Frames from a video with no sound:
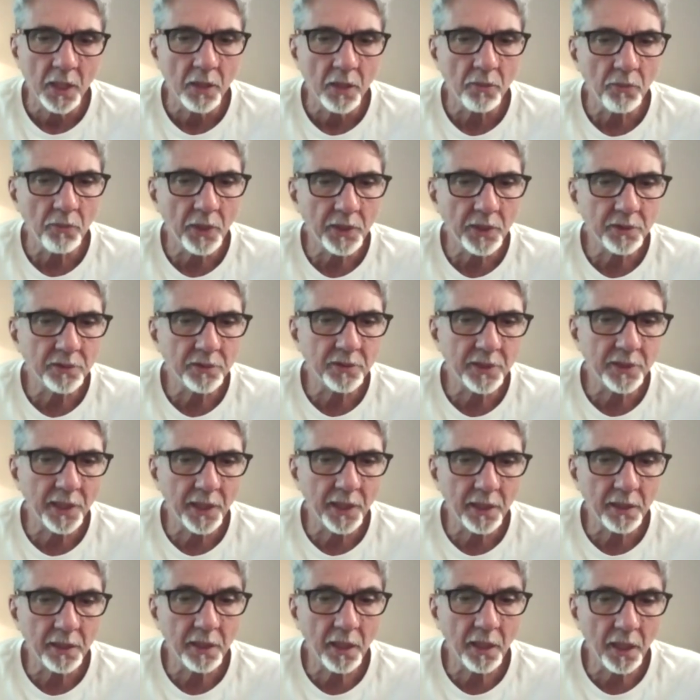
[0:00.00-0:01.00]
When you say
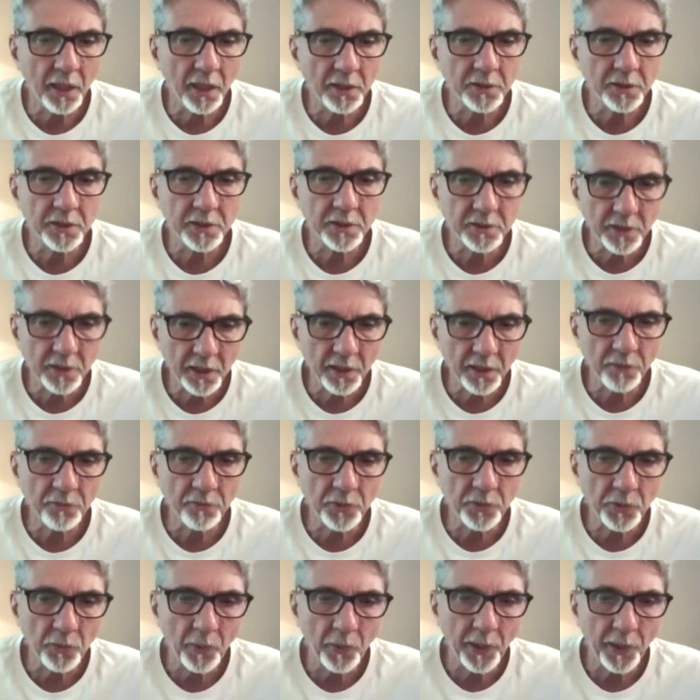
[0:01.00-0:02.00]
God is
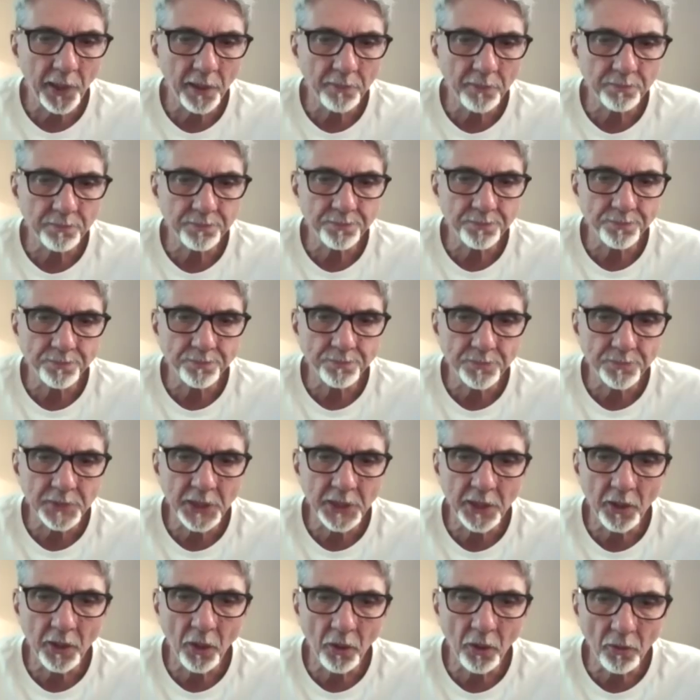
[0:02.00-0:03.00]
everywhere,
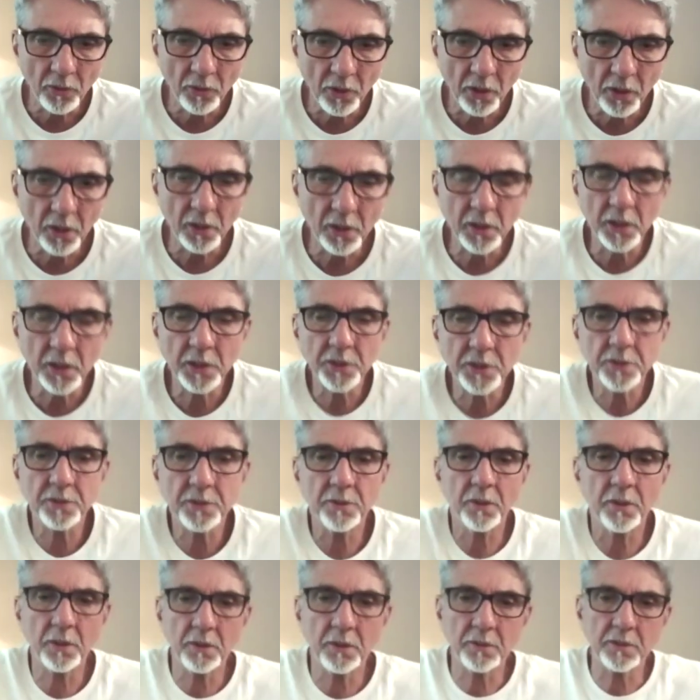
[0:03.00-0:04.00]
in all lokas,
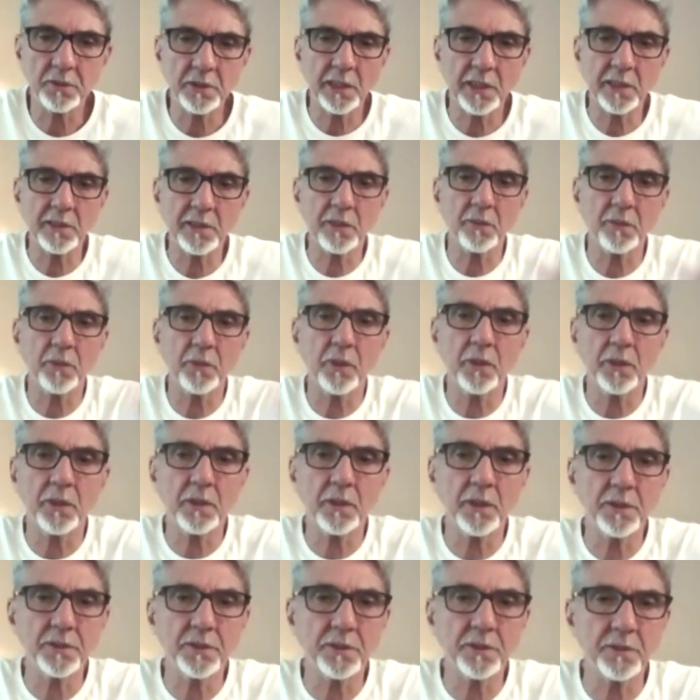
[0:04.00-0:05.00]
all subtle
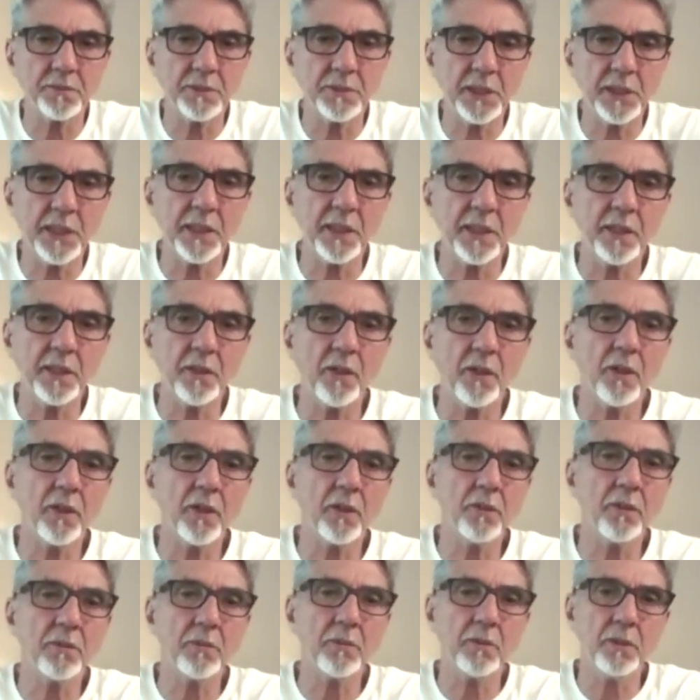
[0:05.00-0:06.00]
lokas, and in
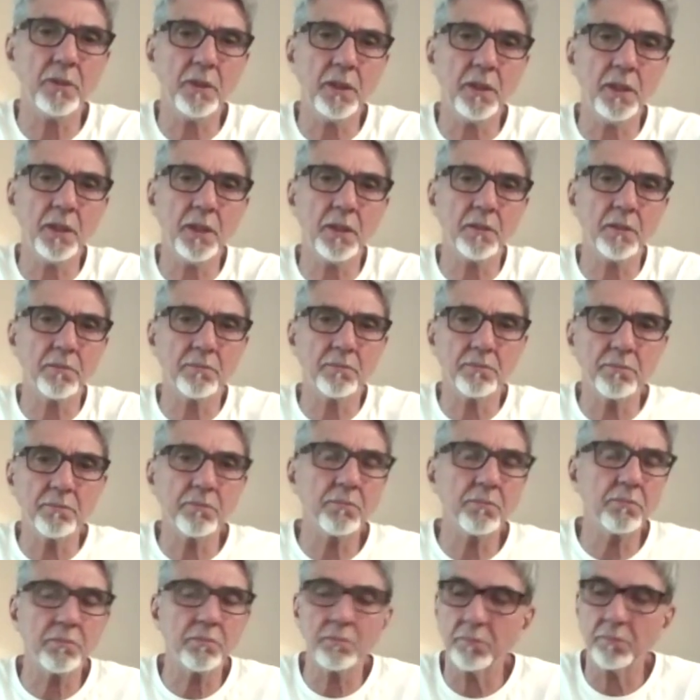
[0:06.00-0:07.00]
all
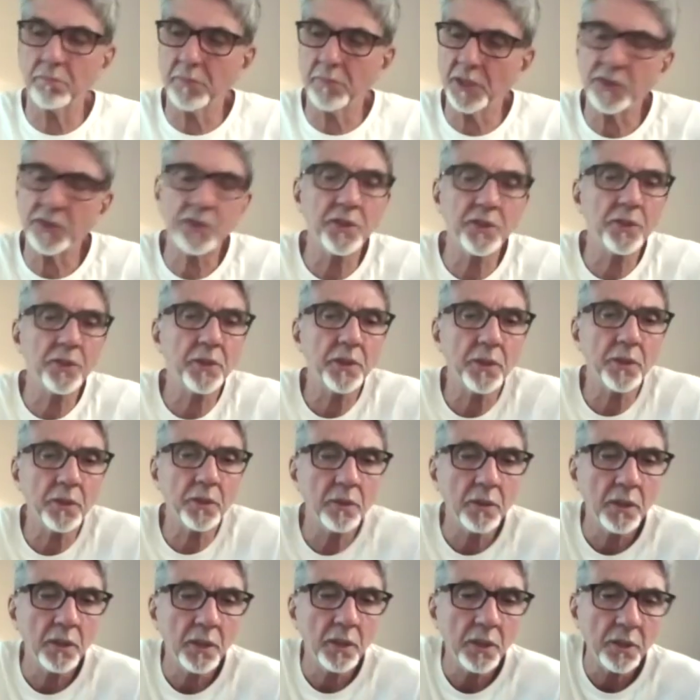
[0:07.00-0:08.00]

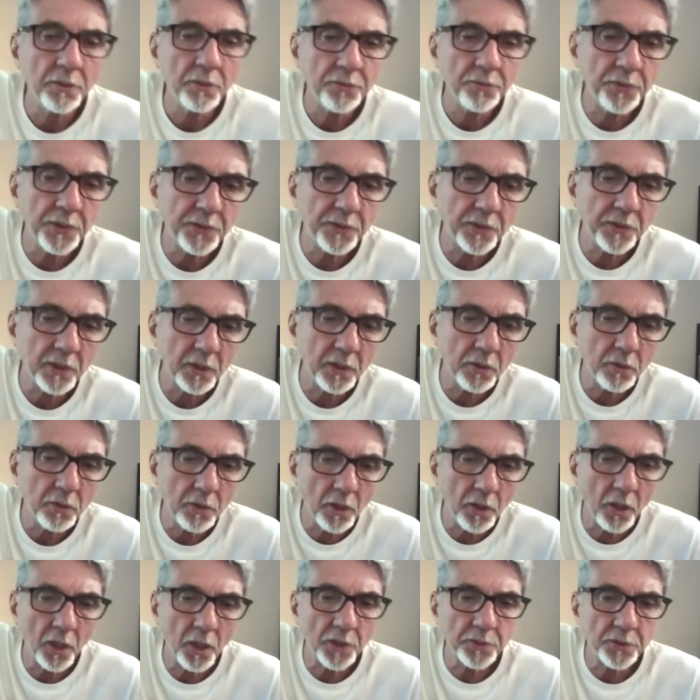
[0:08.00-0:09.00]
material, physical
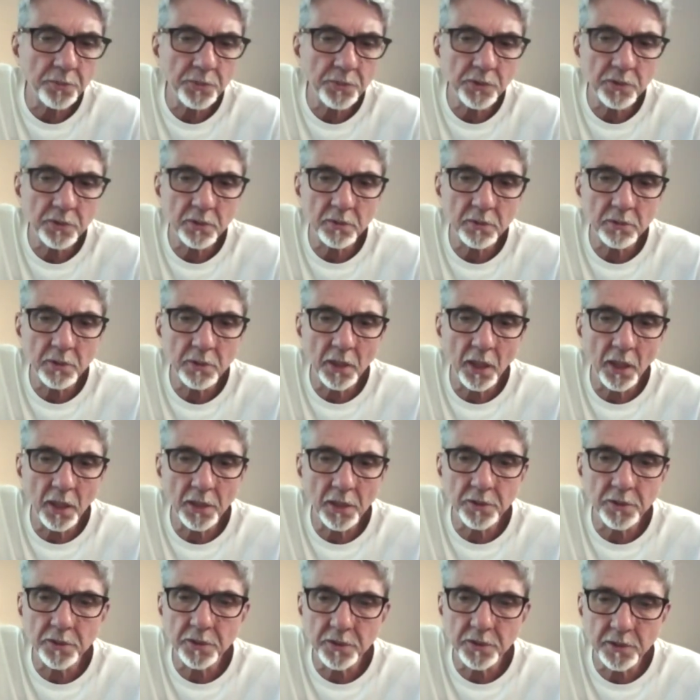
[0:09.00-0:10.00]
cosmos,
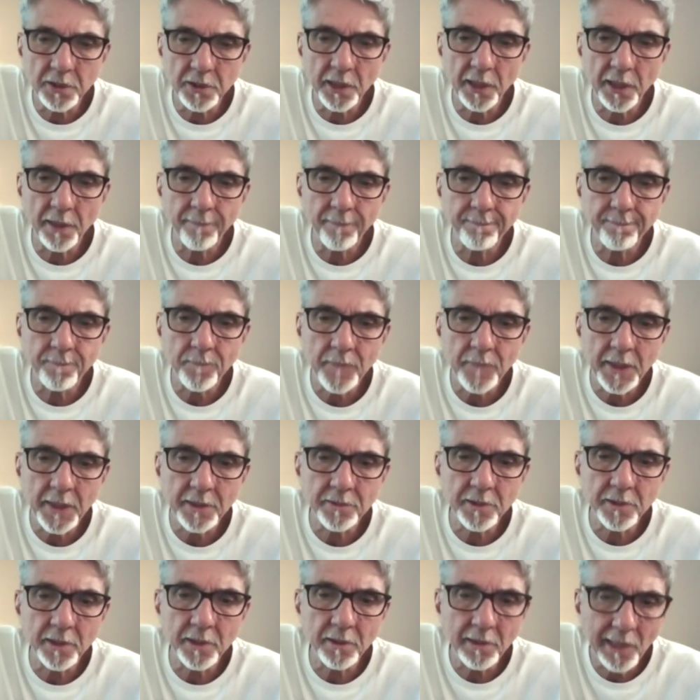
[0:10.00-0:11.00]
God is there as
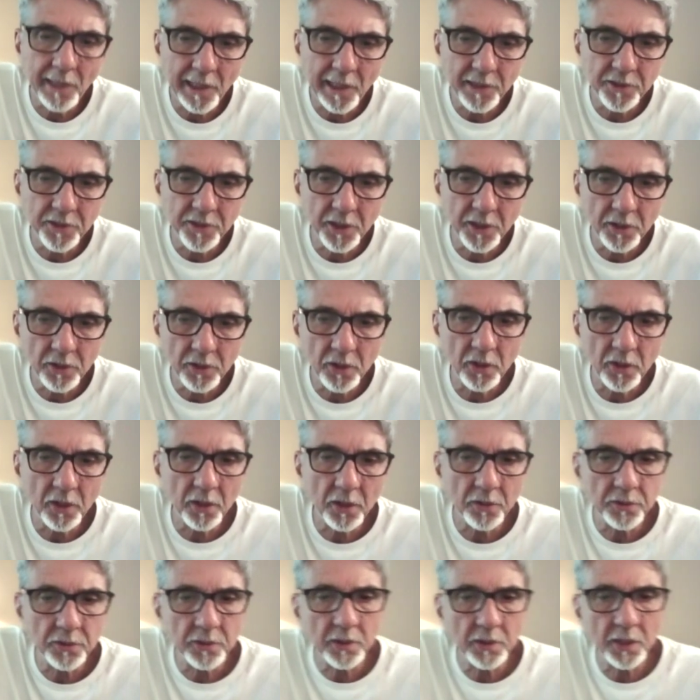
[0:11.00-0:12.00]
the intelligent
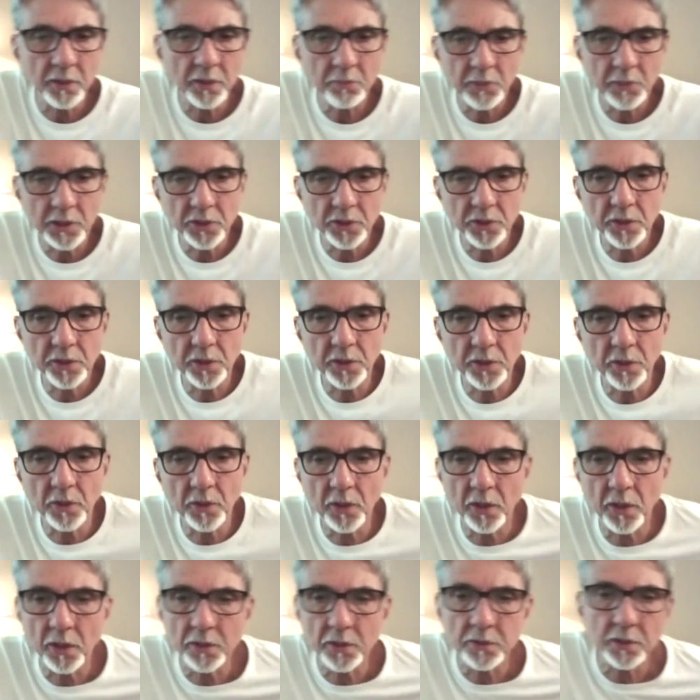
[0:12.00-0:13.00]
cause and material
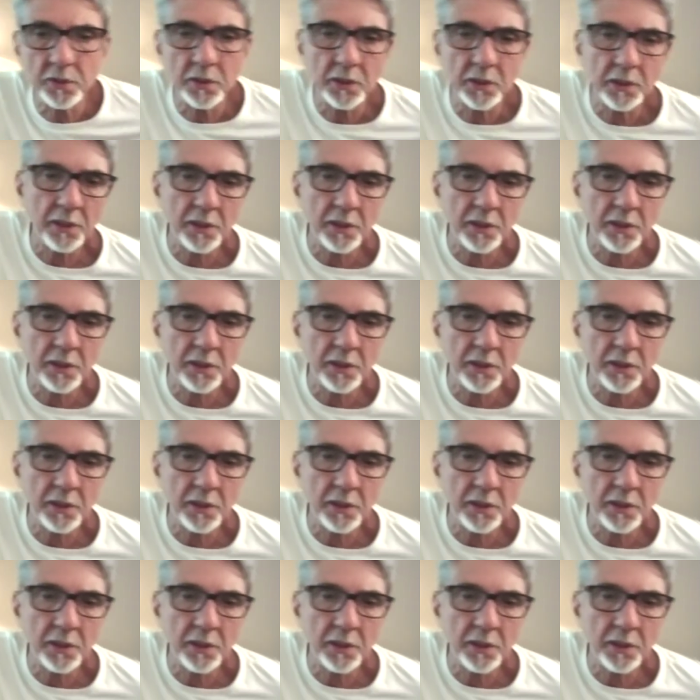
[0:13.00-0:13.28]
cause.